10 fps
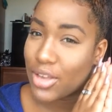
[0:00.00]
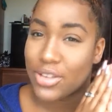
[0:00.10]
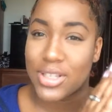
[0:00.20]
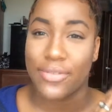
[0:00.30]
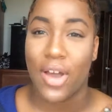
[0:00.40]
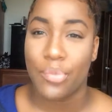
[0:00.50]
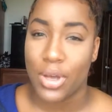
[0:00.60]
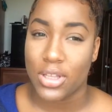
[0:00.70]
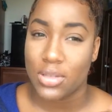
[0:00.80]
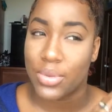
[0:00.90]
I was gonna say 5
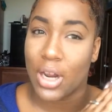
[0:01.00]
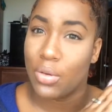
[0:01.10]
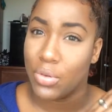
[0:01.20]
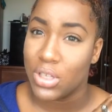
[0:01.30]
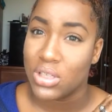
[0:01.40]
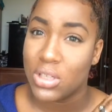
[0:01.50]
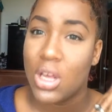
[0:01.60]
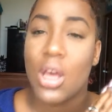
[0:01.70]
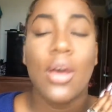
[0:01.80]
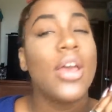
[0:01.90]
months, but I wish.
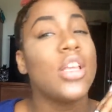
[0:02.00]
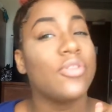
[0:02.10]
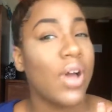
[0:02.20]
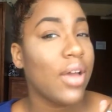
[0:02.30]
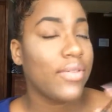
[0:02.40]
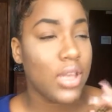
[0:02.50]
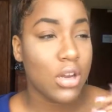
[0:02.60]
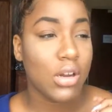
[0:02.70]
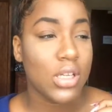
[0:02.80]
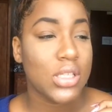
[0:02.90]
He's 5
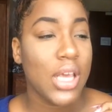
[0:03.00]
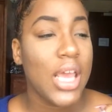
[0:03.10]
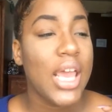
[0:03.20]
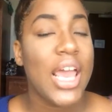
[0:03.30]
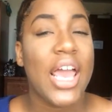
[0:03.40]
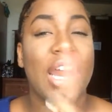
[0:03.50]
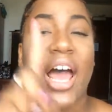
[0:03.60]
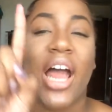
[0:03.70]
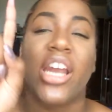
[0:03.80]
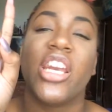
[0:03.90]
years, and
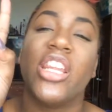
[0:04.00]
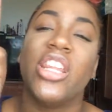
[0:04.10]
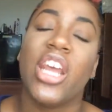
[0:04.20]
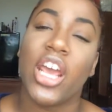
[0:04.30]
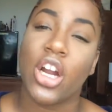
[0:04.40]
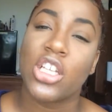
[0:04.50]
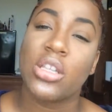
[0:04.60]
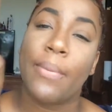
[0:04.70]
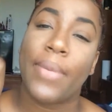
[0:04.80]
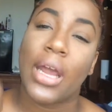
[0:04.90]
I dare
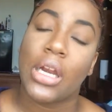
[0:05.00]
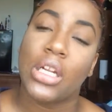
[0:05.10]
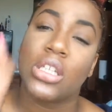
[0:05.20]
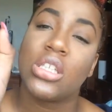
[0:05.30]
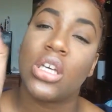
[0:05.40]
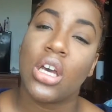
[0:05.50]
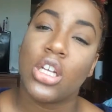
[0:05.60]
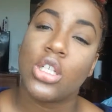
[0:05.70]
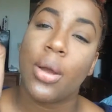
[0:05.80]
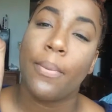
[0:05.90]
somebody to
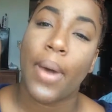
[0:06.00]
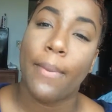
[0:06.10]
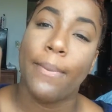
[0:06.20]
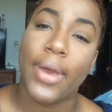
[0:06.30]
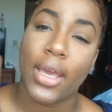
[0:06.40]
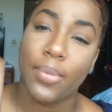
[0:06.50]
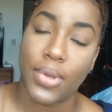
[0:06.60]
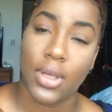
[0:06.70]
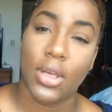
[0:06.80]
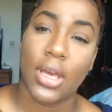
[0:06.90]
touch my
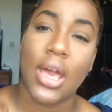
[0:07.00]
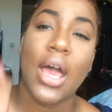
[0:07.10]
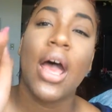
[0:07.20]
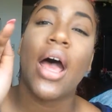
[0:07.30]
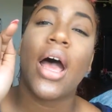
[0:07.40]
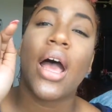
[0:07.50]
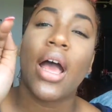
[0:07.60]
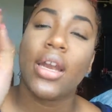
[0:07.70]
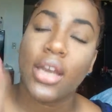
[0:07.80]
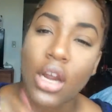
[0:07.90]
baby.
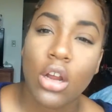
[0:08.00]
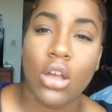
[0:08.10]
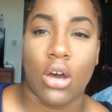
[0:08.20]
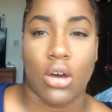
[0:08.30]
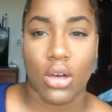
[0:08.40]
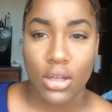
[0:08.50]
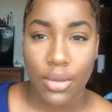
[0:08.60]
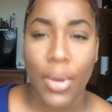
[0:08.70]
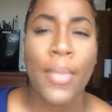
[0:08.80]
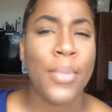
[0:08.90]
I dare y'all.
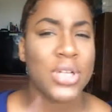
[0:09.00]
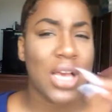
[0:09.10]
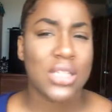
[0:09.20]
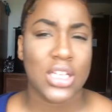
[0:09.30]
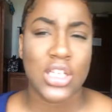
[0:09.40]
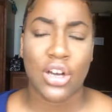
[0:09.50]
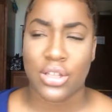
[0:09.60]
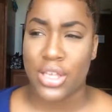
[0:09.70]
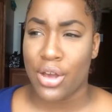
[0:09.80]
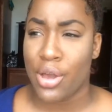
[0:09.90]
My mom tried to say she gonna
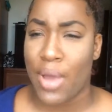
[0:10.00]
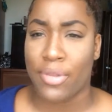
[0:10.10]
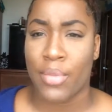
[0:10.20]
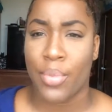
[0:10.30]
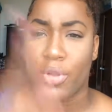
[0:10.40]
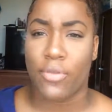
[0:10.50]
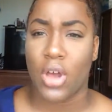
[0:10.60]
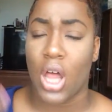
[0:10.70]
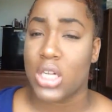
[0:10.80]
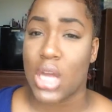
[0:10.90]
sell him after my brother left to
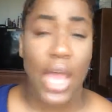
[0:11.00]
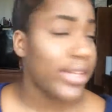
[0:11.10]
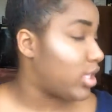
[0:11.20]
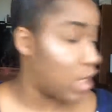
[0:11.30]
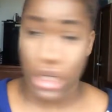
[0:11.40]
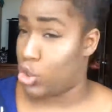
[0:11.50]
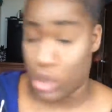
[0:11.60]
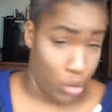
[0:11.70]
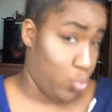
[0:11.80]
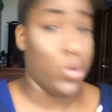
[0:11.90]
college. I said,
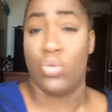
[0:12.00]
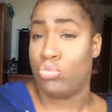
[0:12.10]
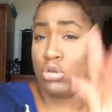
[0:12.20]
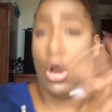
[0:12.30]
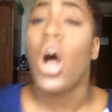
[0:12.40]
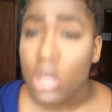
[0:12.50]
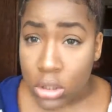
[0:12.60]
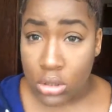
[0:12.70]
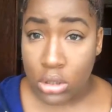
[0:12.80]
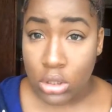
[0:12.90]
you will
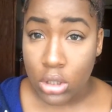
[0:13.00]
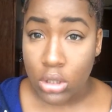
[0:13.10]
not.